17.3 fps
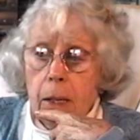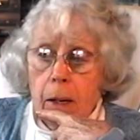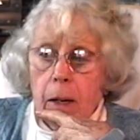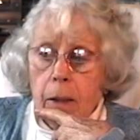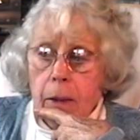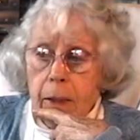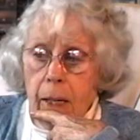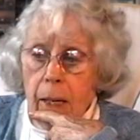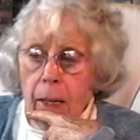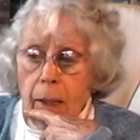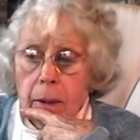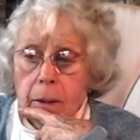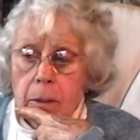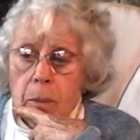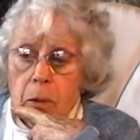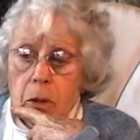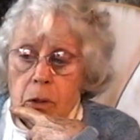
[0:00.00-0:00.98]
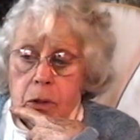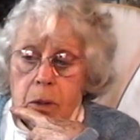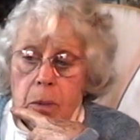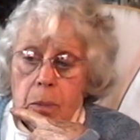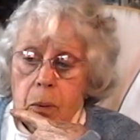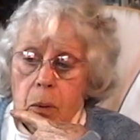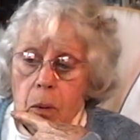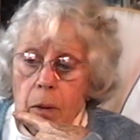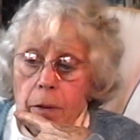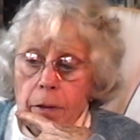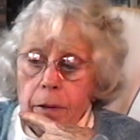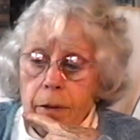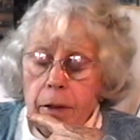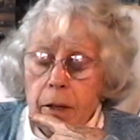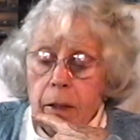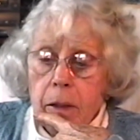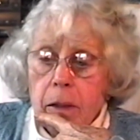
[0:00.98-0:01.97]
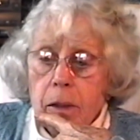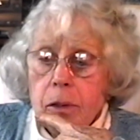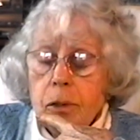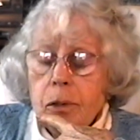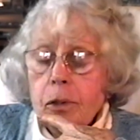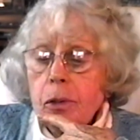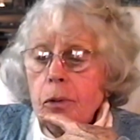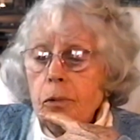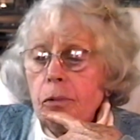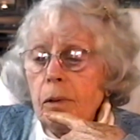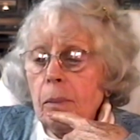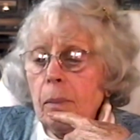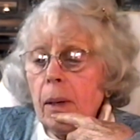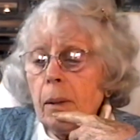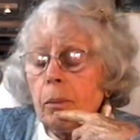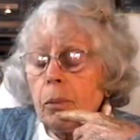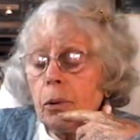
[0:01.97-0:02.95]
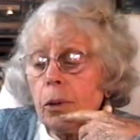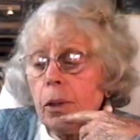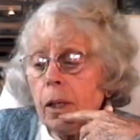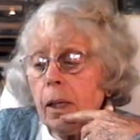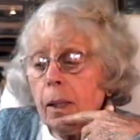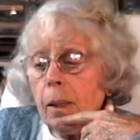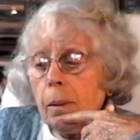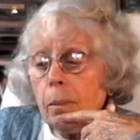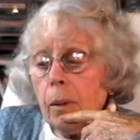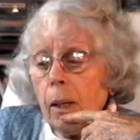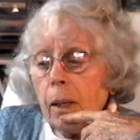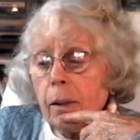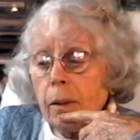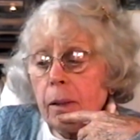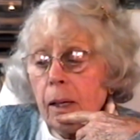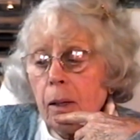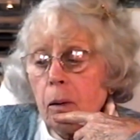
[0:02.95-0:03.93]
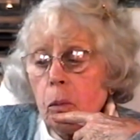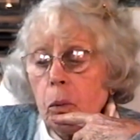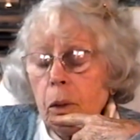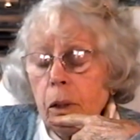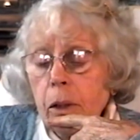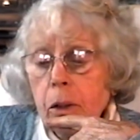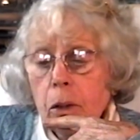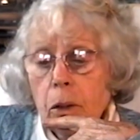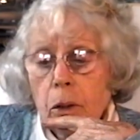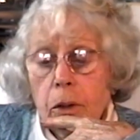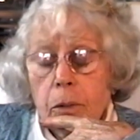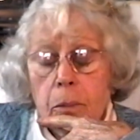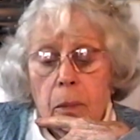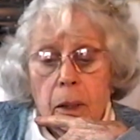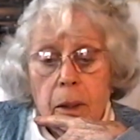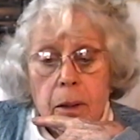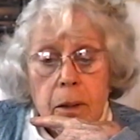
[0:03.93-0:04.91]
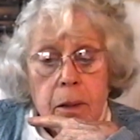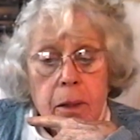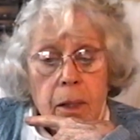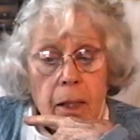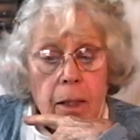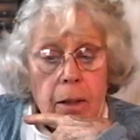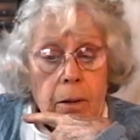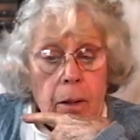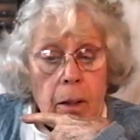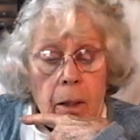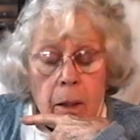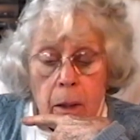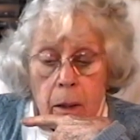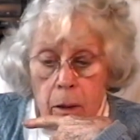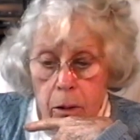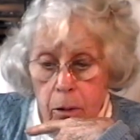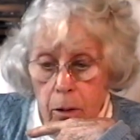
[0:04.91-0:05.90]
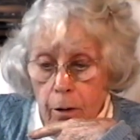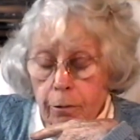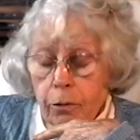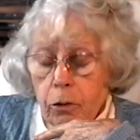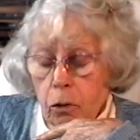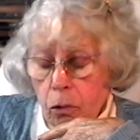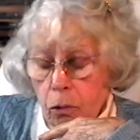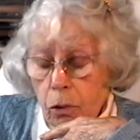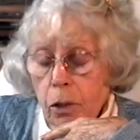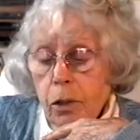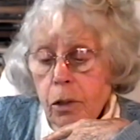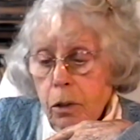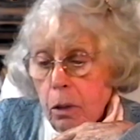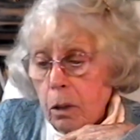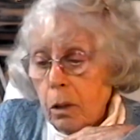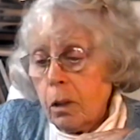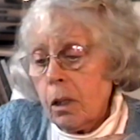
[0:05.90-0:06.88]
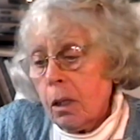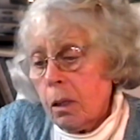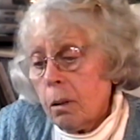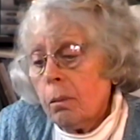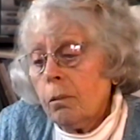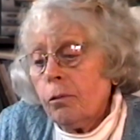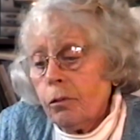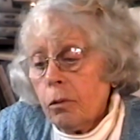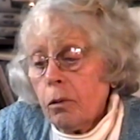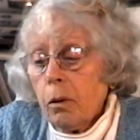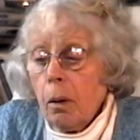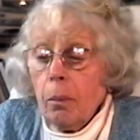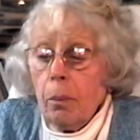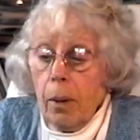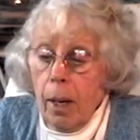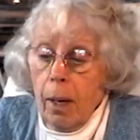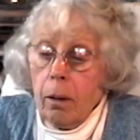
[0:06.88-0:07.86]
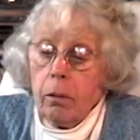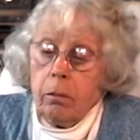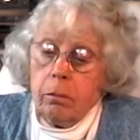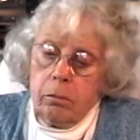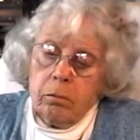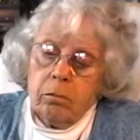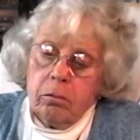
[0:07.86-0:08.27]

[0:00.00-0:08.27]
again, the most important thing is to remember him, and that we could meditate, of course, on him for about,